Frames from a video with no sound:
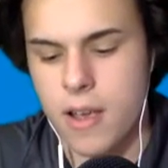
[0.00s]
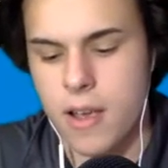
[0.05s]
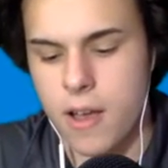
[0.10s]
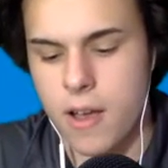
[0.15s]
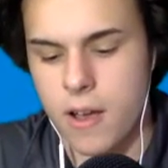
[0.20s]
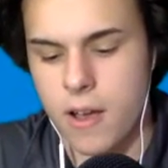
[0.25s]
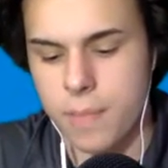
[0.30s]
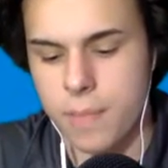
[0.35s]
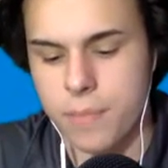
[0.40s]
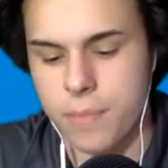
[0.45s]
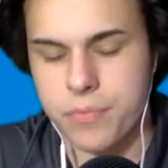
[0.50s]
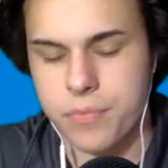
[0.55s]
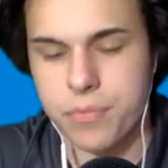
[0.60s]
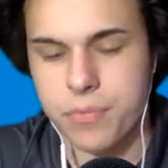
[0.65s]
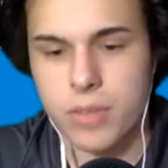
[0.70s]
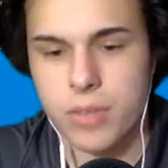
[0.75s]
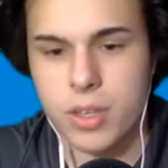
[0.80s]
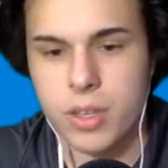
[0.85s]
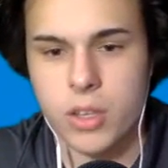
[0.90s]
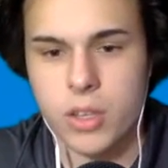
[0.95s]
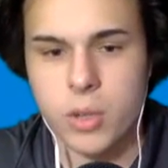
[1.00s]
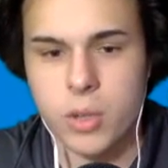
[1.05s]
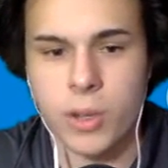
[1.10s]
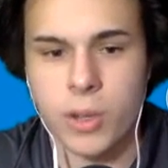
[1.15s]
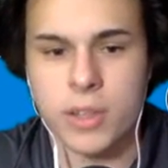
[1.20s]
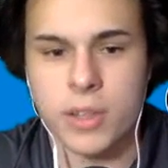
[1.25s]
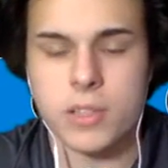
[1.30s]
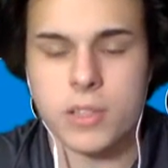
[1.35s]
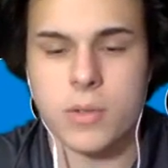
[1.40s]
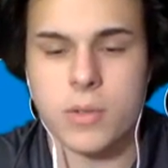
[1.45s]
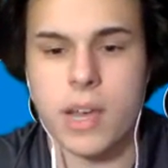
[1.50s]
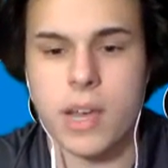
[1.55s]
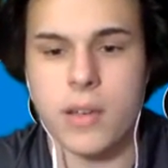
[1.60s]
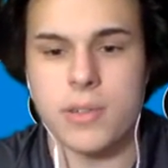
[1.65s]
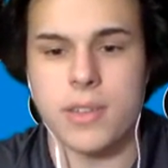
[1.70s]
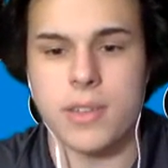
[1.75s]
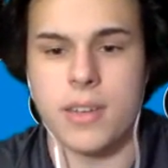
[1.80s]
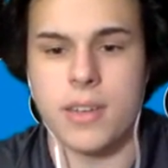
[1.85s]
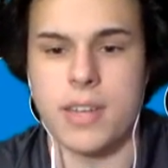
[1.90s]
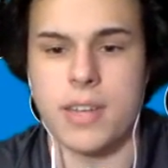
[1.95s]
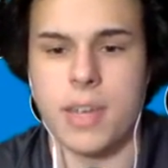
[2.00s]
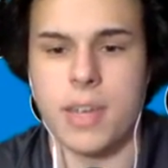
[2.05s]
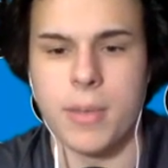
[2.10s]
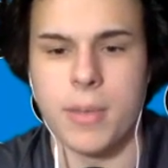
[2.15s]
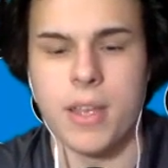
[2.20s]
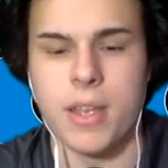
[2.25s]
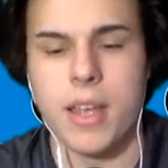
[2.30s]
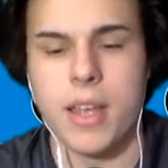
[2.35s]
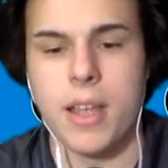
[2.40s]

You look at this Ohio State team.